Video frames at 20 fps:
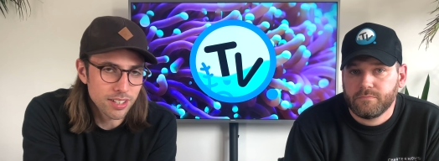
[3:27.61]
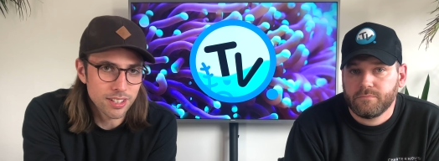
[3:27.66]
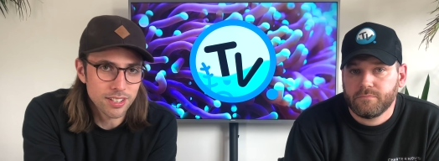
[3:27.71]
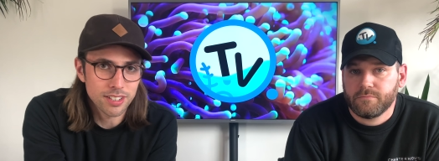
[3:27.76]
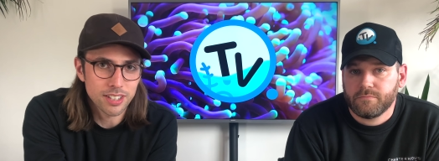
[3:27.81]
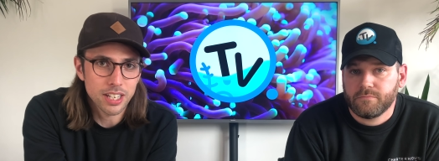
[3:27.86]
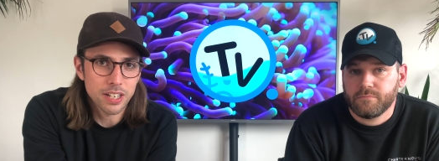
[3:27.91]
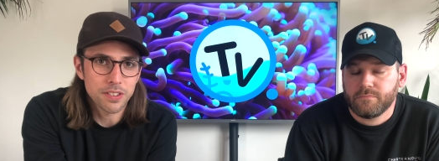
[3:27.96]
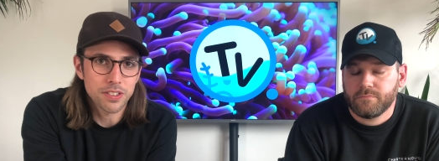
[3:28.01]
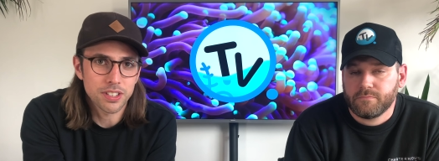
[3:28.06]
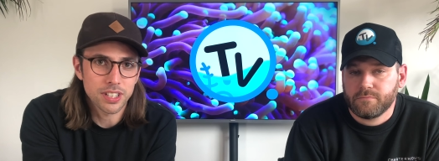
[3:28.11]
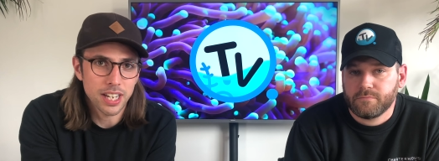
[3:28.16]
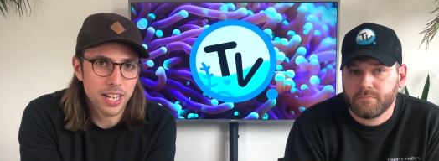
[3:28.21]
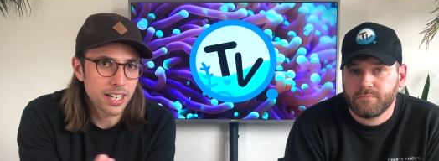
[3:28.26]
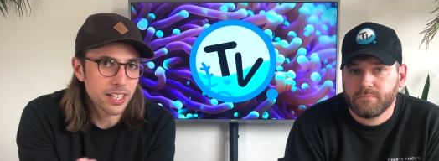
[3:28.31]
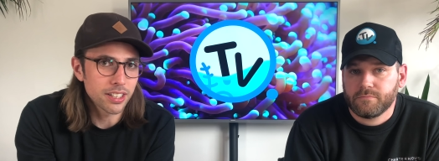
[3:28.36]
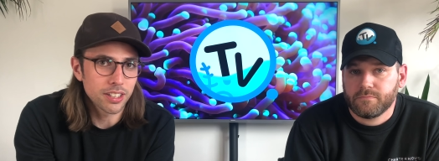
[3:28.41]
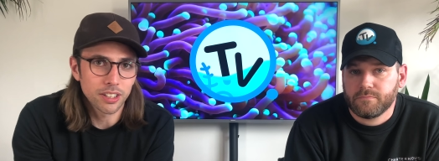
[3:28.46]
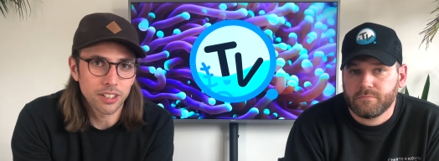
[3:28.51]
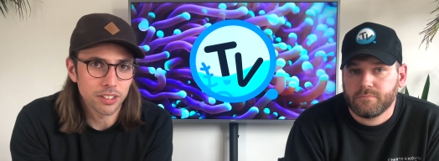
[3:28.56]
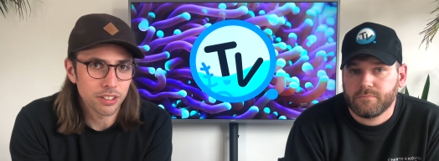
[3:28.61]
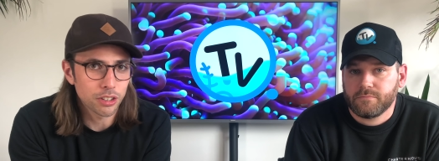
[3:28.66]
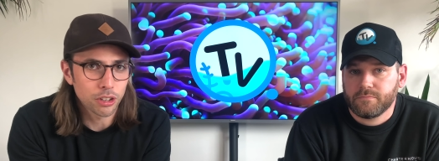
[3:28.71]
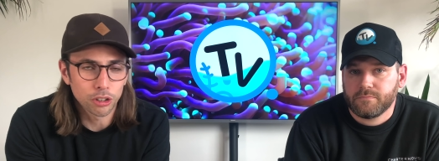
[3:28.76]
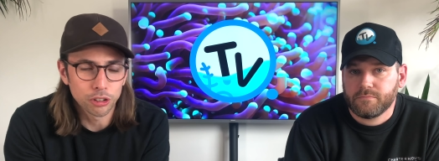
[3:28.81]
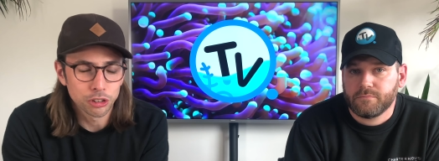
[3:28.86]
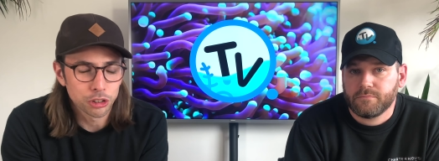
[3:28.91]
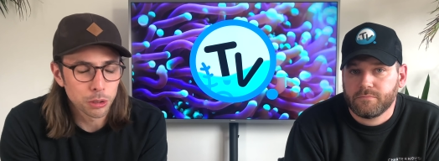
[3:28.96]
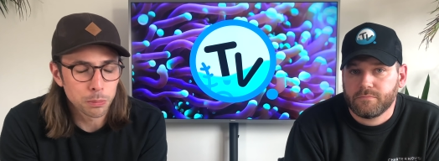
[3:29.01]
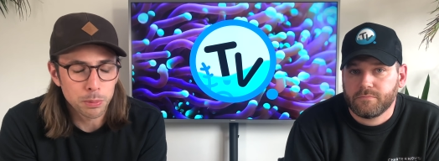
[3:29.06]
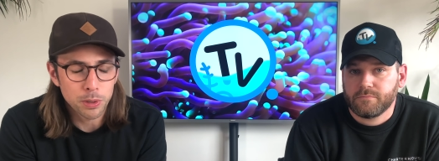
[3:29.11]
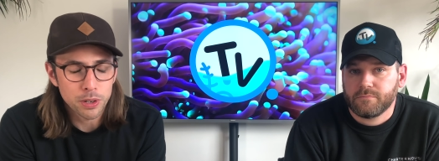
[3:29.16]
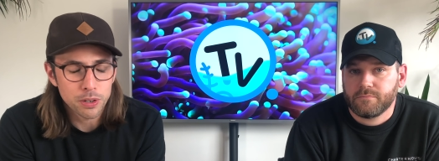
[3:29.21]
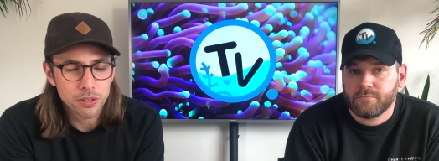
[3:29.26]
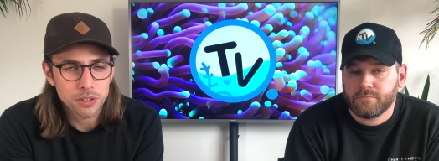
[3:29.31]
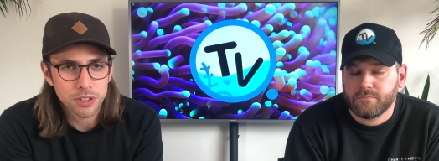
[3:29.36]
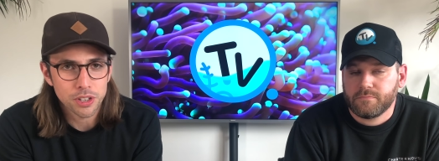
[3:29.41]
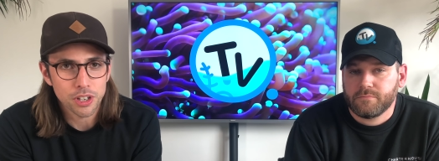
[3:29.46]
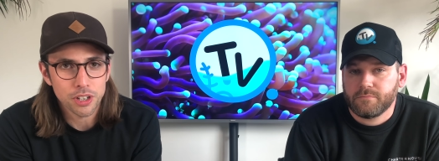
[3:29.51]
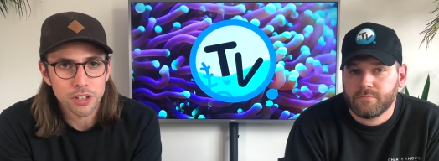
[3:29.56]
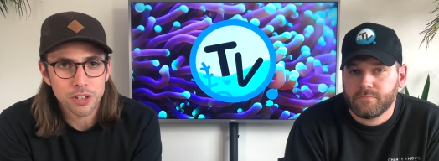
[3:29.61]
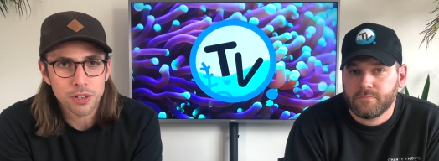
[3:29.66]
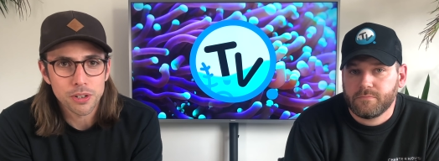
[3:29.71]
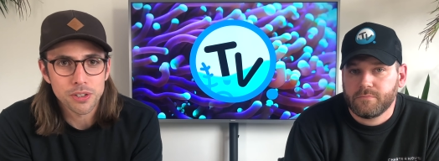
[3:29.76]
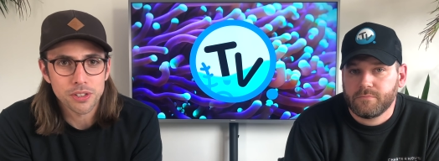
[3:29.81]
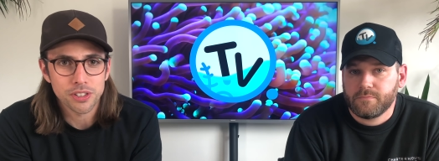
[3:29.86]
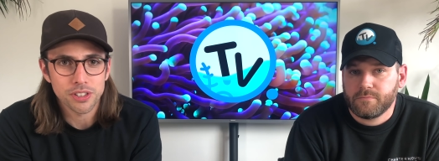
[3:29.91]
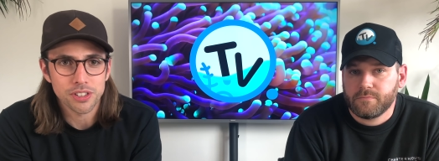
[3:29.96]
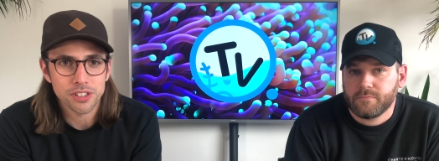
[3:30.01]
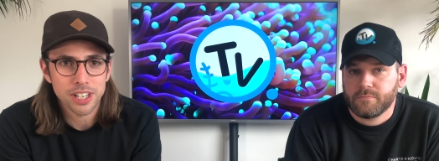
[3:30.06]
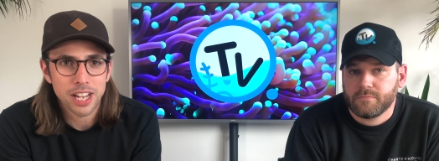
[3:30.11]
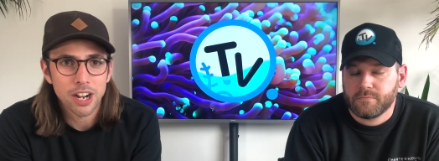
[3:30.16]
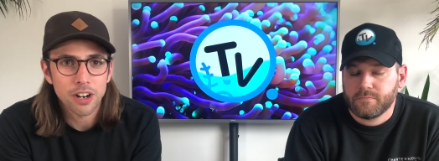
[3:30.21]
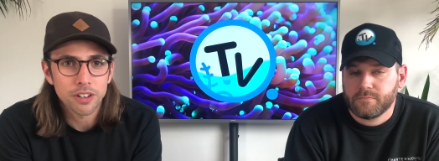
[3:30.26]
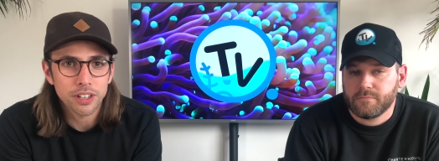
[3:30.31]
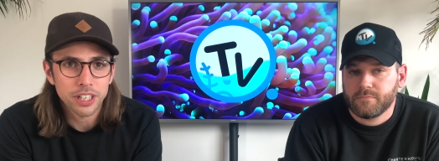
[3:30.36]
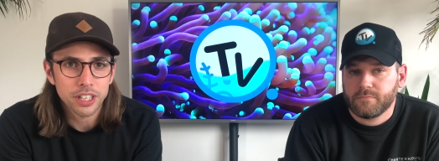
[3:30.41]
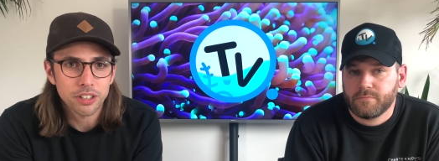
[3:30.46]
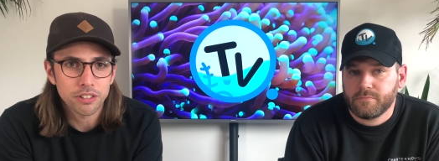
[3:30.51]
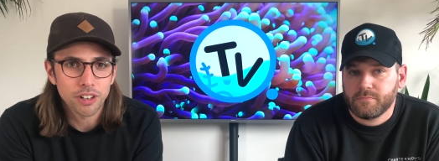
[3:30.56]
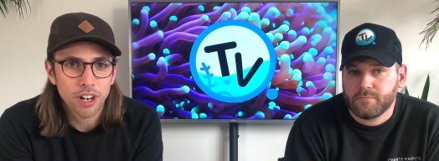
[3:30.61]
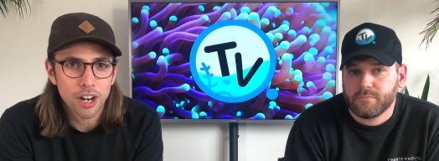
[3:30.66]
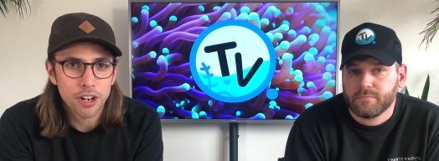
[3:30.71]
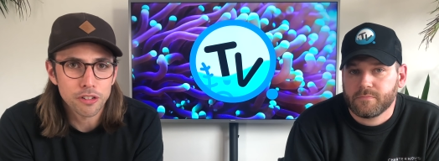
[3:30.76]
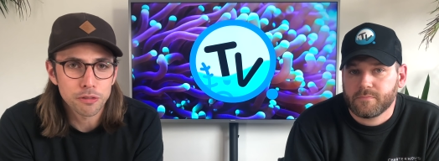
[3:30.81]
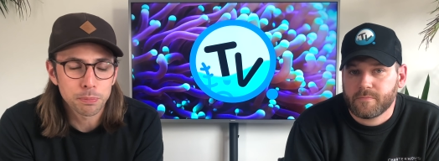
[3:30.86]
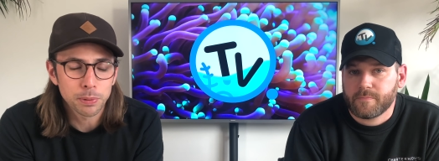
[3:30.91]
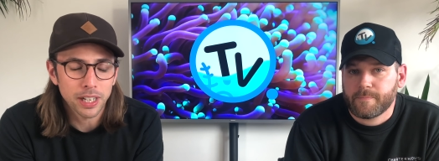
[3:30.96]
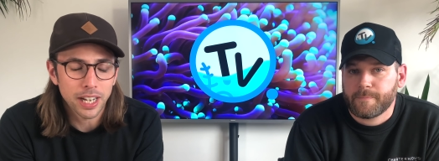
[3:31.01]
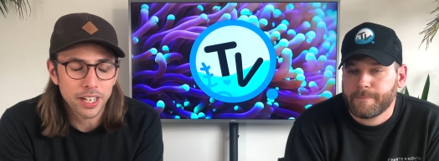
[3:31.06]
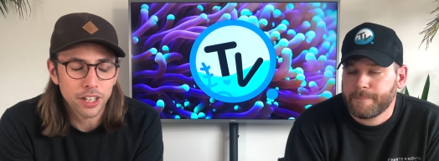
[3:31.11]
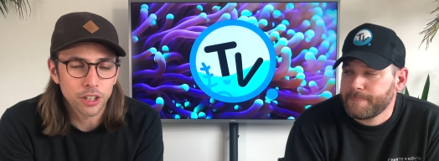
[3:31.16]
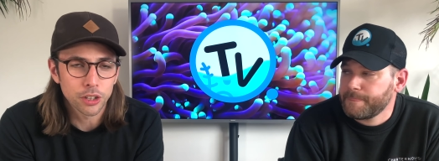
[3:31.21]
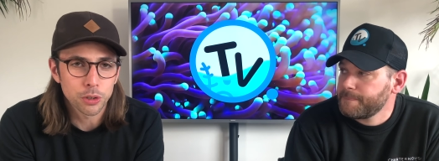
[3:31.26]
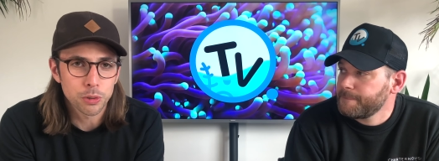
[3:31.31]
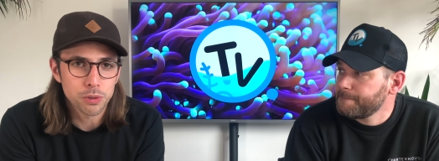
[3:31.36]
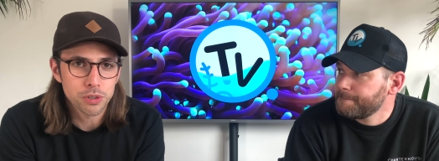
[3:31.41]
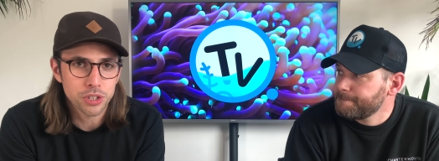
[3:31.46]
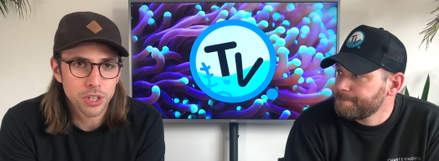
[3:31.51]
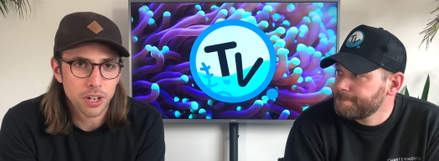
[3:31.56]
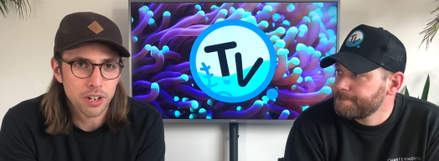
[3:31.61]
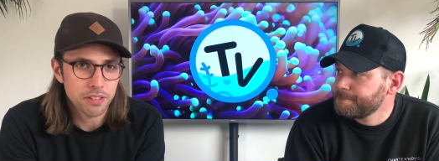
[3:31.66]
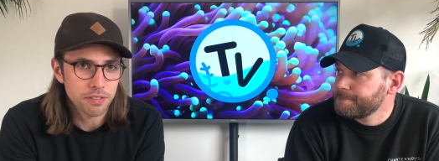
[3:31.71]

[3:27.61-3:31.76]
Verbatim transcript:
Speaker 1: as Steve said, can contribute to nuisance algae growth, but they can also